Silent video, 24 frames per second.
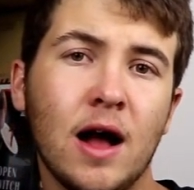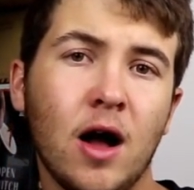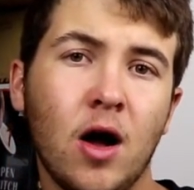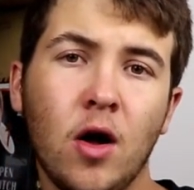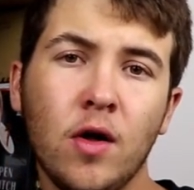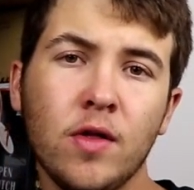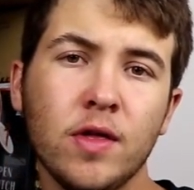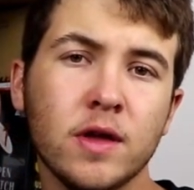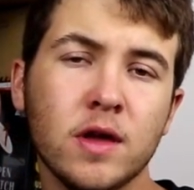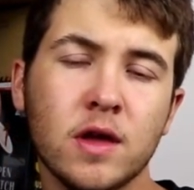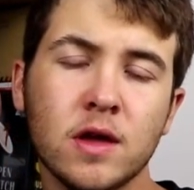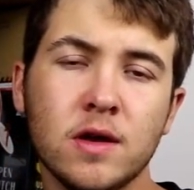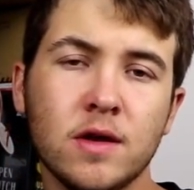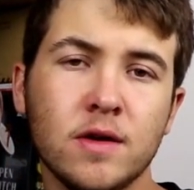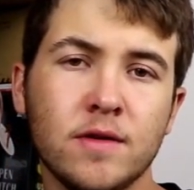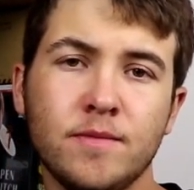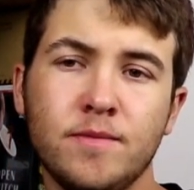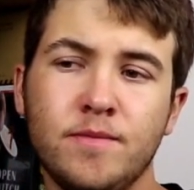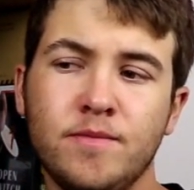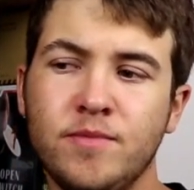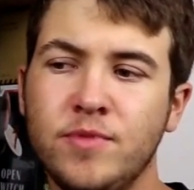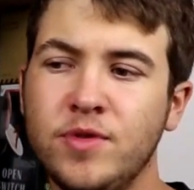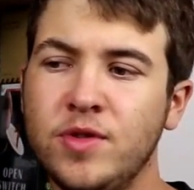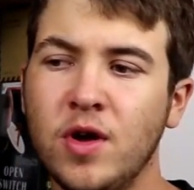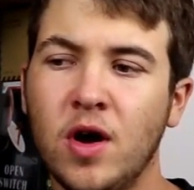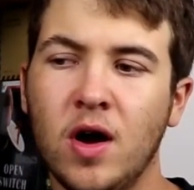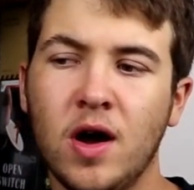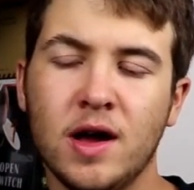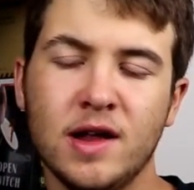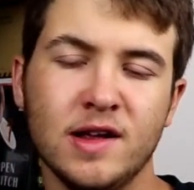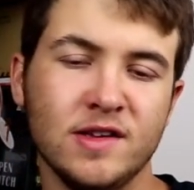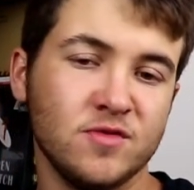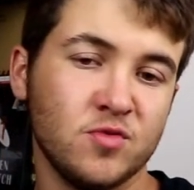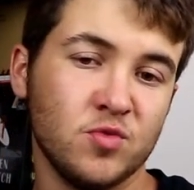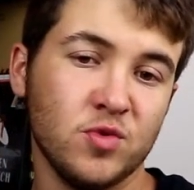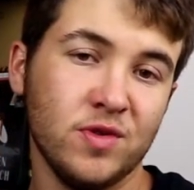All they could have
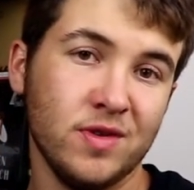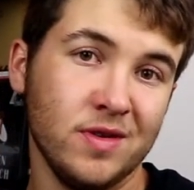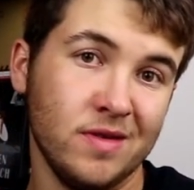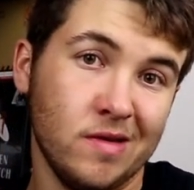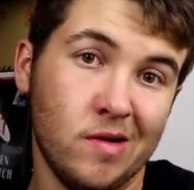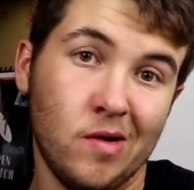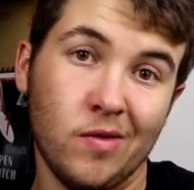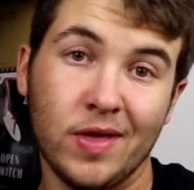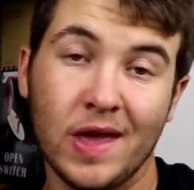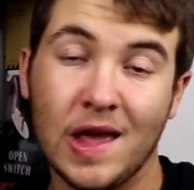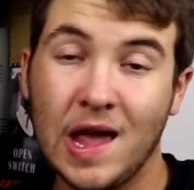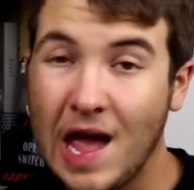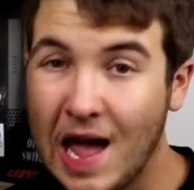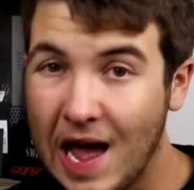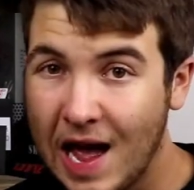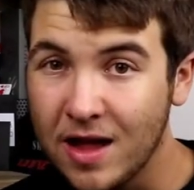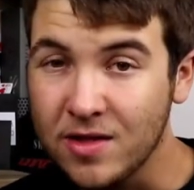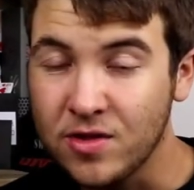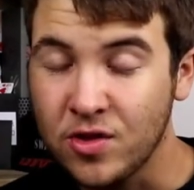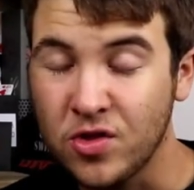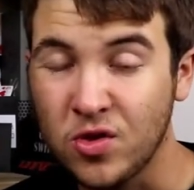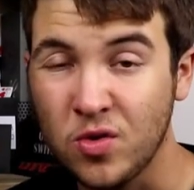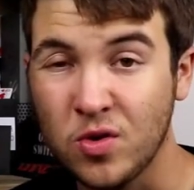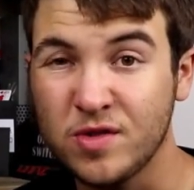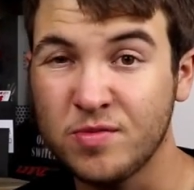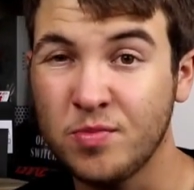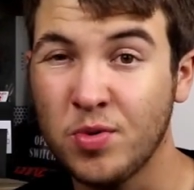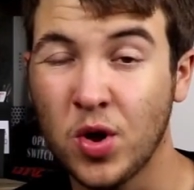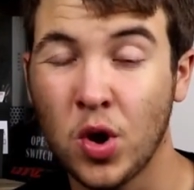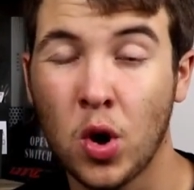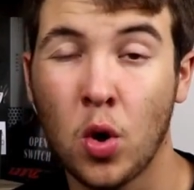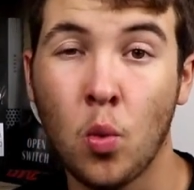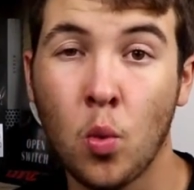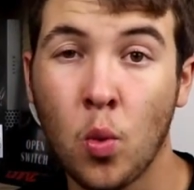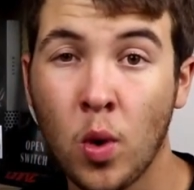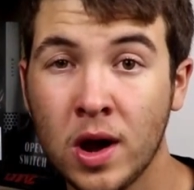done is really all they had to do is put
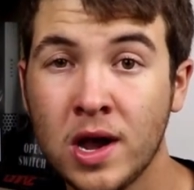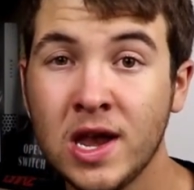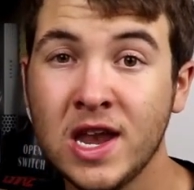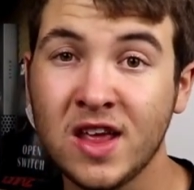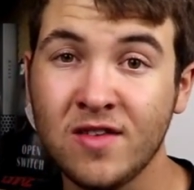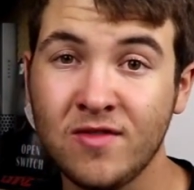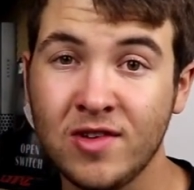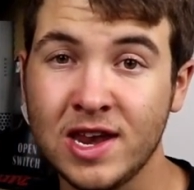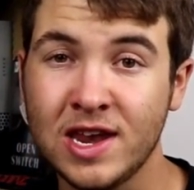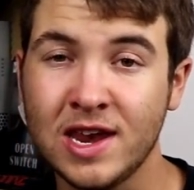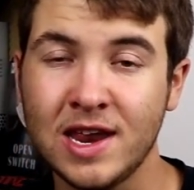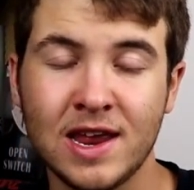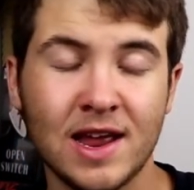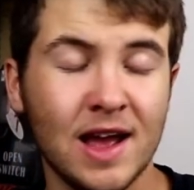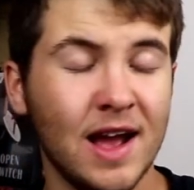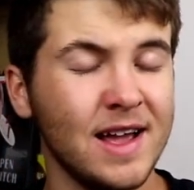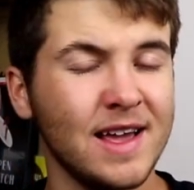in a one DVD.